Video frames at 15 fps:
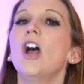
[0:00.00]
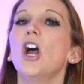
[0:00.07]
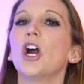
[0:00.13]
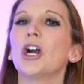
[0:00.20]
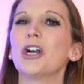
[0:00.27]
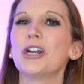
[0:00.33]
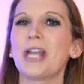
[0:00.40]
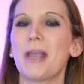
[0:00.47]

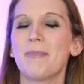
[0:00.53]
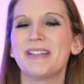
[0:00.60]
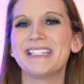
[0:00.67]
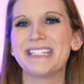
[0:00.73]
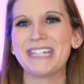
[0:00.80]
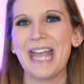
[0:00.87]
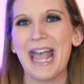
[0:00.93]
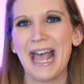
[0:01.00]
Her name
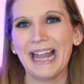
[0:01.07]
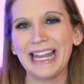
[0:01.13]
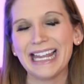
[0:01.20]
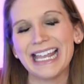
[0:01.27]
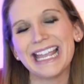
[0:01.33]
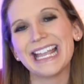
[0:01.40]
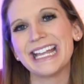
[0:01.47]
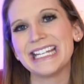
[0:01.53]
is
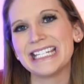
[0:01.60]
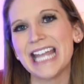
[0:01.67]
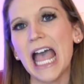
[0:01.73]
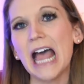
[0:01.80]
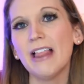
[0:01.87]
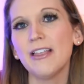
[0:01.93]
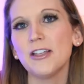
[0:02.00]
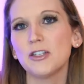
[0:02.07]
Tally, and
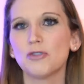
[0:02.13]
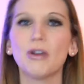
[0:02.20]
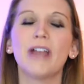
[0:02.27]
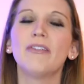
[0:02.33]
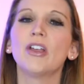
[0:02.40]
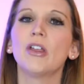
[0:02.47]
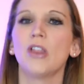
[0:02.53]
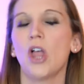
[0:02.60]
Tally is
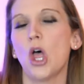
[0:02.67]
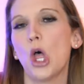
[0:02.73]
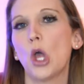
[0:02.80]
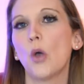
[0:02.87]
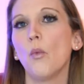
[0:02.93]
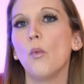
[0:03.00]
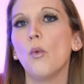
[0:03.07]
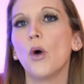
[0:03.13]
driving
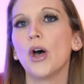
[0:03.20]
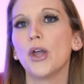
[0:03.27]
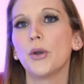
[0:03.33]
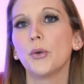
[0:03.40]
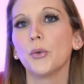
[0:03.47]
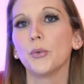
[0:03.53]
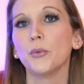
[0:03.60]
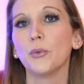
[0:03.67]
along
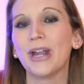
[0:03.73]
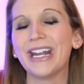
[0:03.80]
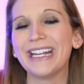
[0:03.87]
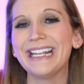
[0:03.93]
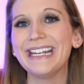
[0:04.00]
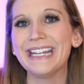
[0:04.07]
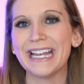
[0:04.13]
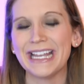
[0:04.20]
one
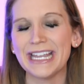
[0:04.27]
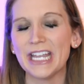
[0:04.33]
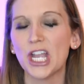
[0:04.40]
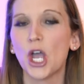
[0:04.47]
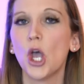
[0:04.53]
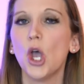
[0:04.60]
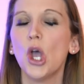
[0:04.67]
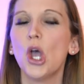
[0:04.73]
rainy
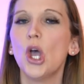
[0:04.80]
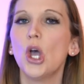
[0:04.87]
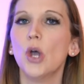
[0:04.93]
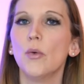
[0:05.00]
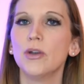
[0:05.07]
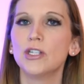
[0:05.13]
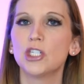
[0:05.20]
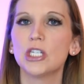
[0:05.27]
night
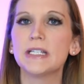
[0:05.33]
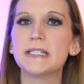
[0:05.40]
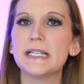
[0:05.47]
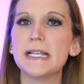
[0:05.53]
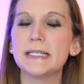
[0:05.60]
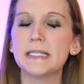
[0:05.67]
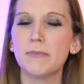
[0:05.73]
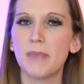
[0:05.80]
when she
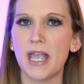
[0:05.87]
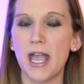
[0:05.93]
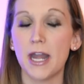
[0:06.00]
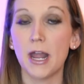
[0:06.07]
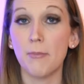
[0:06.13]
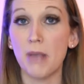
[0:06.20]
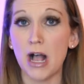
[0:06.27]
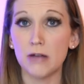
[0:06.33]
sees a
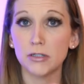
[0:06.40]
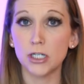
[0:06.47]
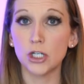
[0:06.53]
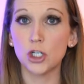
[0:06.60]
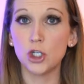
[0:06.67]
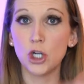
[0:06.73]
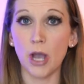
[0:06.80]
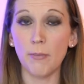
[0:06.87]
man about
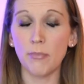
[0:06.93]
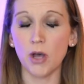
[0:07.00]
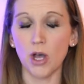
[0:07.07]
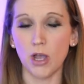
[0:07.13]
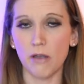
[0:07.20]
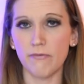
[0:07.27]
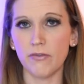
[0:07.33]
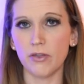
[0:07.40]
to jump
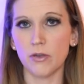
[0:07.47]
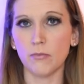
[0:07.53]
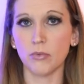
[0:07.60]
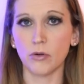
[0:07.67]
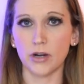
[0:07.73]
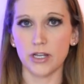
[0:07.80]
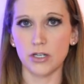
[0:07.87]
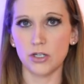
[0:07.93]
off the
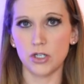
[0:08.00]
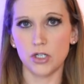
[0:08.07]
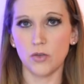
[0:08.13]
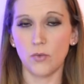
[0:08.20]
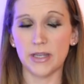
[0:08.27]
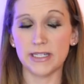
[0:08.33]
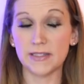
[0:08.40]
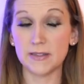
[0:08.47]
bridge
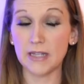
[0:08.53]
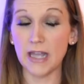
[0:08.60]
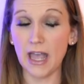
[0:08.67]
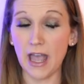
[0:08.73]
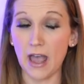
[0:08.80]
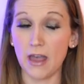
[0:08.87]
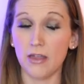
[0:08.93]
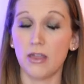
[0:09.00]
to his
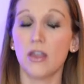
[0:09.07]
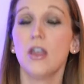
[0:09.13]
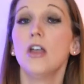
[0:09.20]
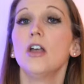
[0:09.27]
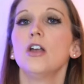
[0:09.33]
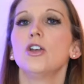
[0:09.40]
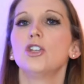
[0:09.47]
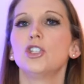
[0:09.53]
death.
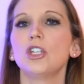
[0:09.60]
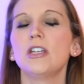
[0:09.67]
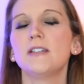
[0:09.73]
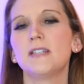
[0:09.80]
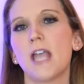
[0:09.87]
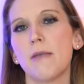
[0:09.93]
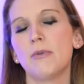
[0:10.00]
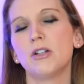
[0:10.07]

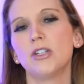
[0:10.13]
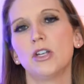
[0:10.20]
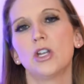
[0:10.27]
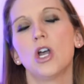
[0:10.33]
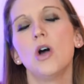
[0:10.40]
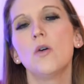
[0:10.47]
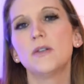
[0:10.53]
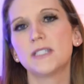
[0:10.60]
She's able to
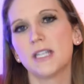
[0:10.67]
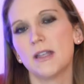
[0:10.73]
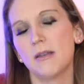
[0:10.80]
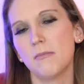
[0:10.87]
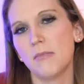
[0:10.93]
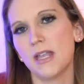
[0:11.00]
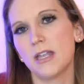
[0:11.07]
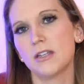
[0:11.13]
coax
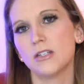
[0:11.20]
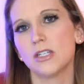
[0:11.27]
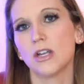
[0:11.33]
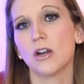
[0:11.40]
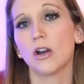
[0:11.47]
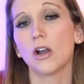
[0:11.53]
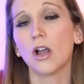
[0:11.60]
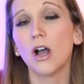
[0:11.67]
him
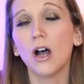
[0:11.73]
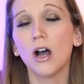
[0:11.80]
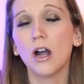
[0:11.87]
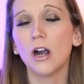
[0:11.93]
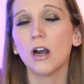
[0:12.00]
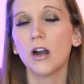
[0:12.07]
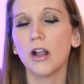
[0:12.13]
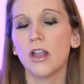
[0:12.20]
into her
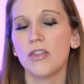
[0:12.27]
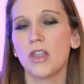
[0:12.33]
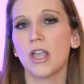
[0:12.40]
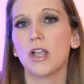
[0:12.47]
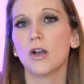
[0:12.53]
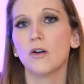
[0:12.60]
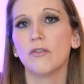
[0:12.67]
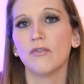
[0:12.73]
car, and
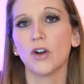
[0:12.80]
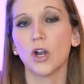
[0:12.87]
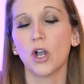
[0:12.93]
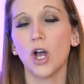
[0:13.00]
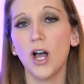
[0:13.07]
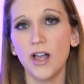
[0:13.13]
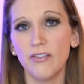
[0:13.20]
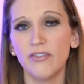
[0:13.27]
they go for
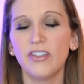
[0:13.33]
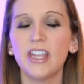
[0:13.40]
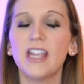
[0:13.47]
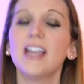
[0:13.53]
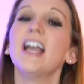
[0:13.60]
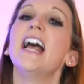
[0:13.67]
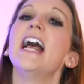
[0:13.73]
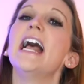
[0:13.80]
coffee